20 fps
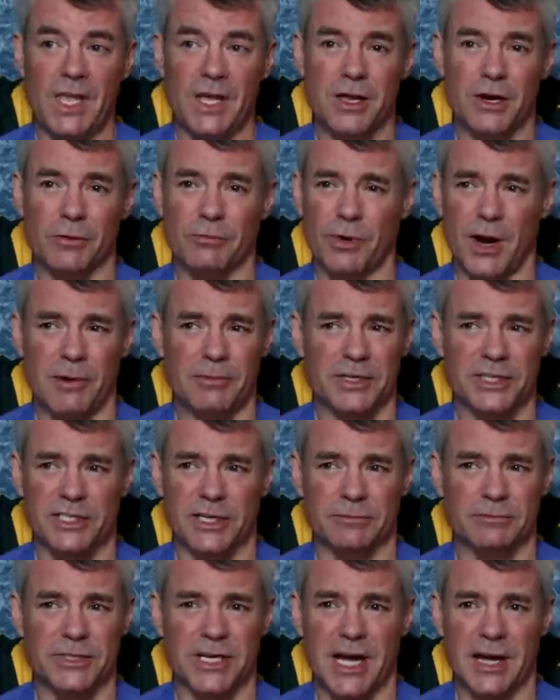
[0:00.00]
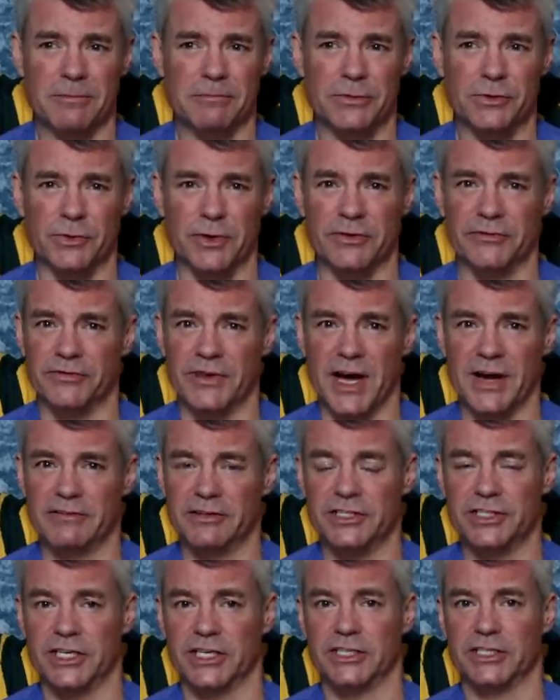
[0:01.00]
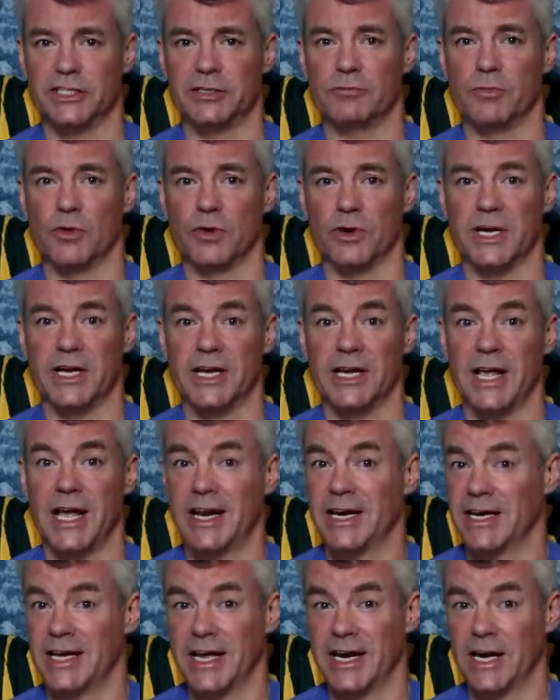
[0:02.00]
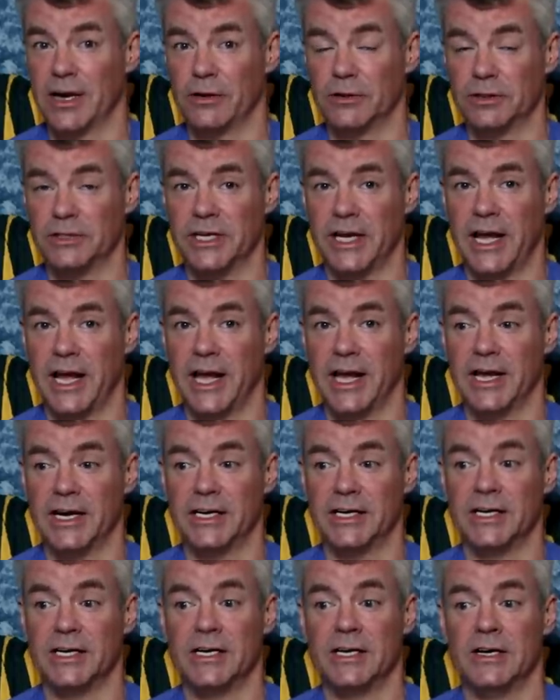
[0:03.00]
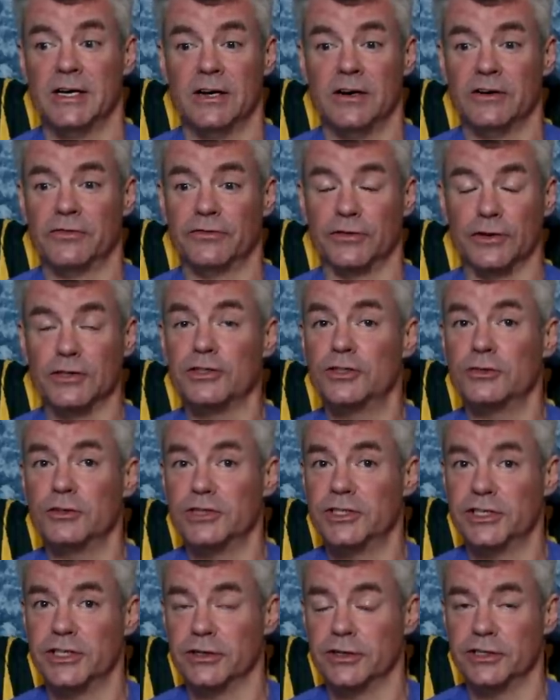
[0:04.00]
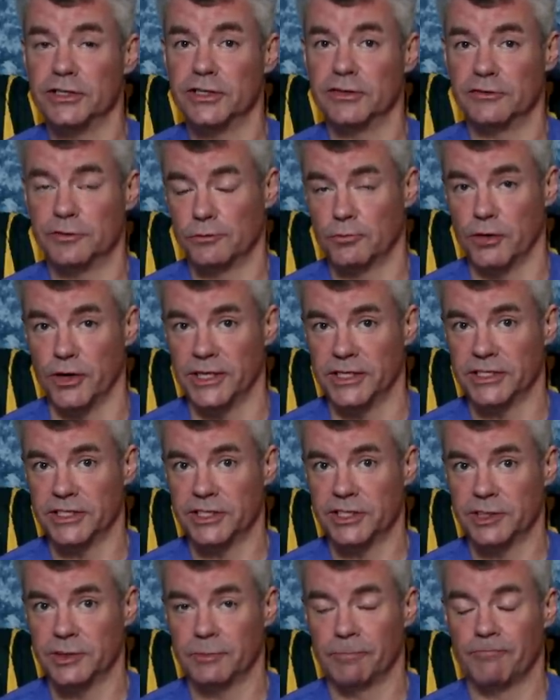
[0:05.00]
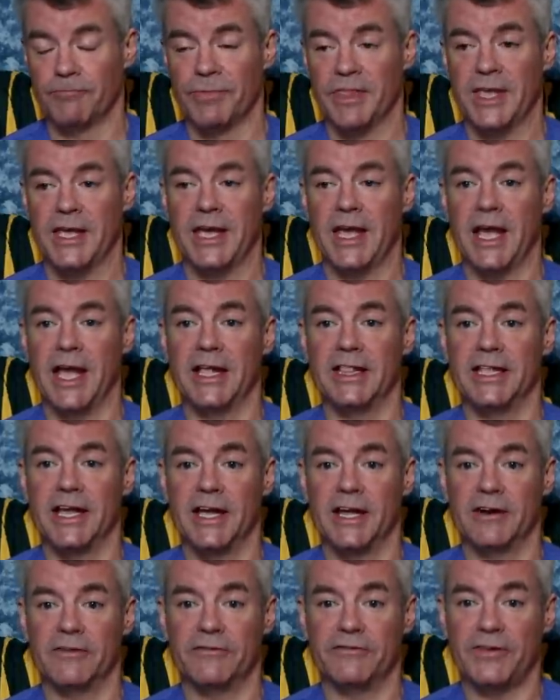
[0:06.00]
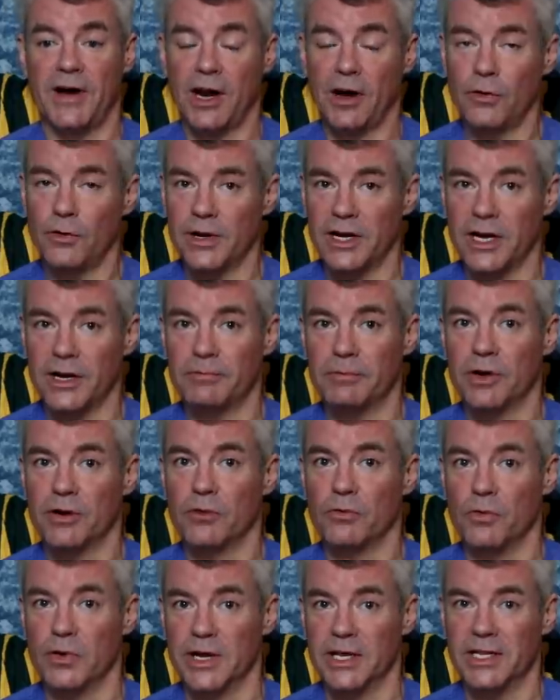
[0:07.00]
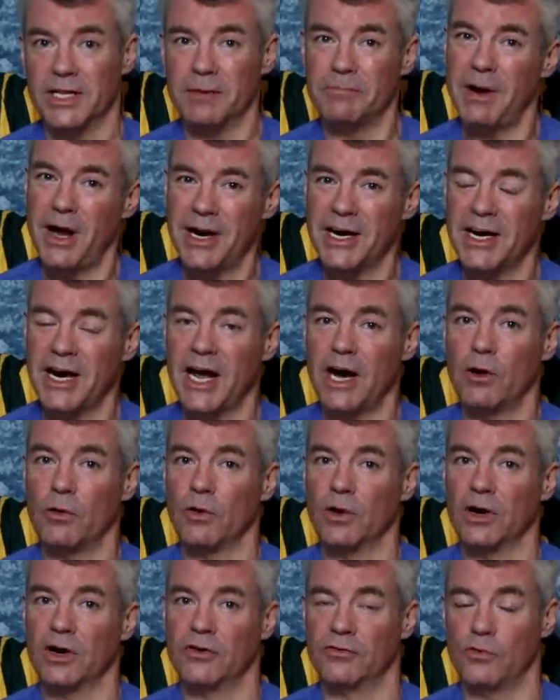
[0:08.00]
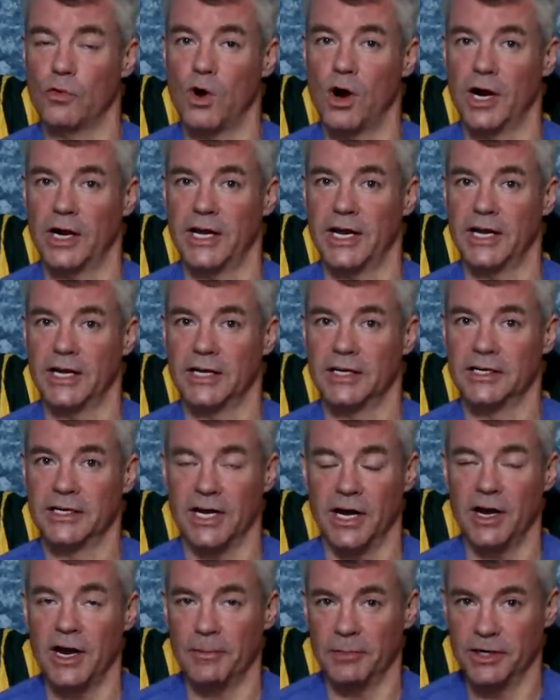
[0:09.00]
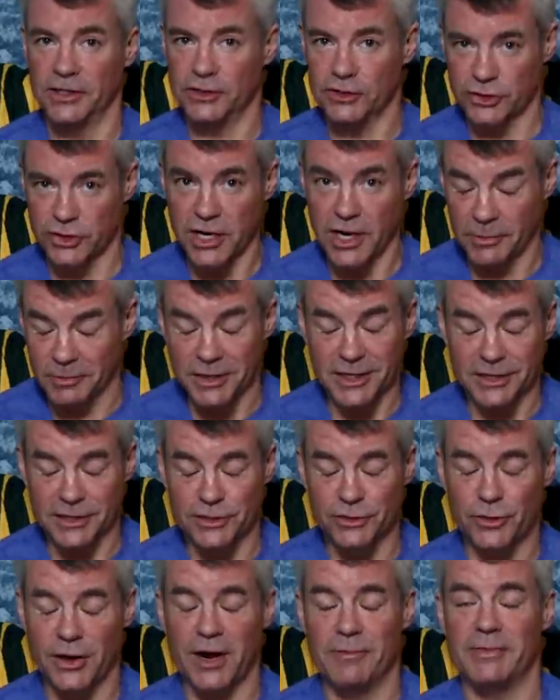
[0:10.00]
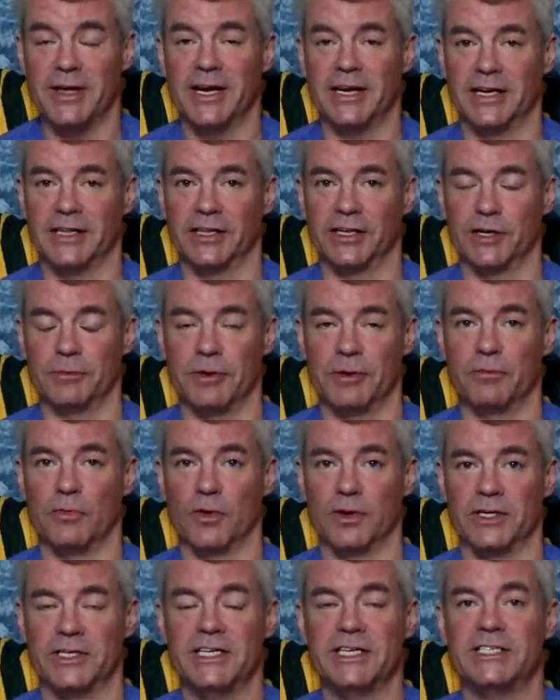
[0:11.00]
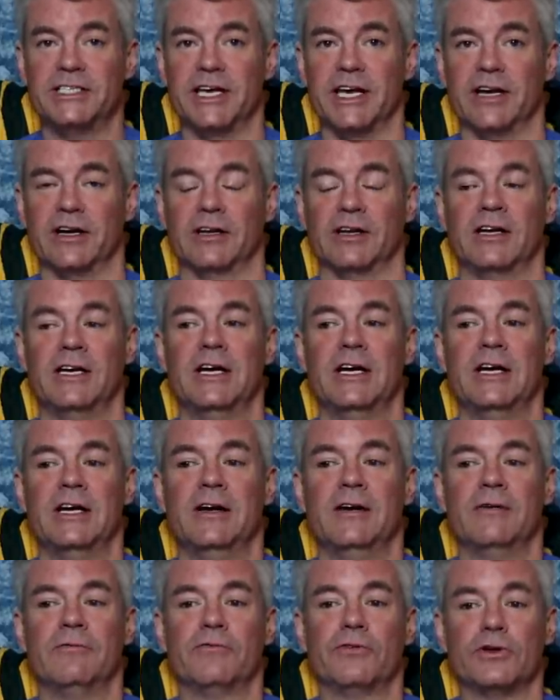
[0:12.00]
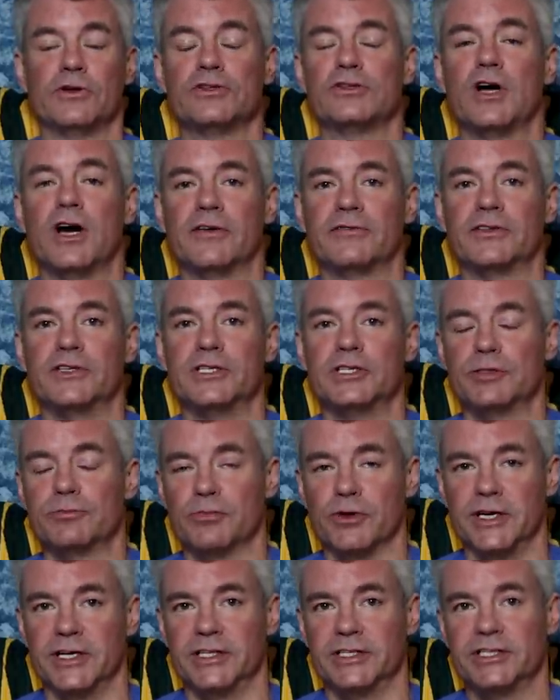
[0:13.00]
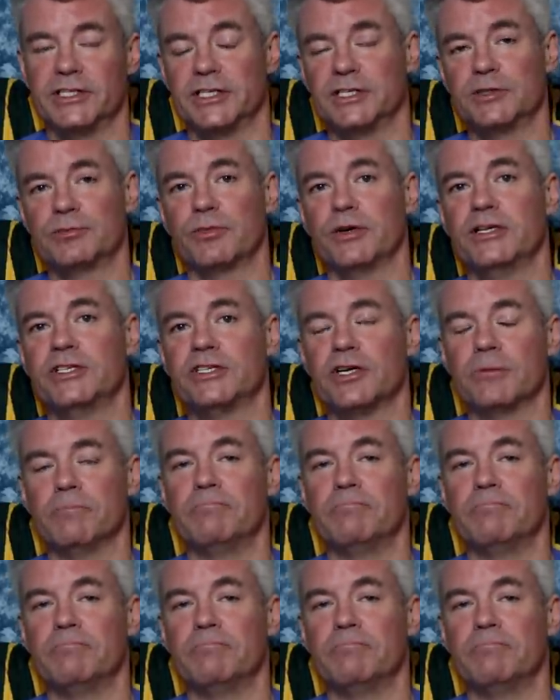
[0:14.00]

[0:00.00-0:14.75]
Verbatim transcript: you know, probably sometime between 5 and 6 in the morning, and get out and first do a series of sprints and then follow it up with about an hour of walking. Now I'm going to I'm going to describe that in a little bit more detail. First off, the sprints. The sprints are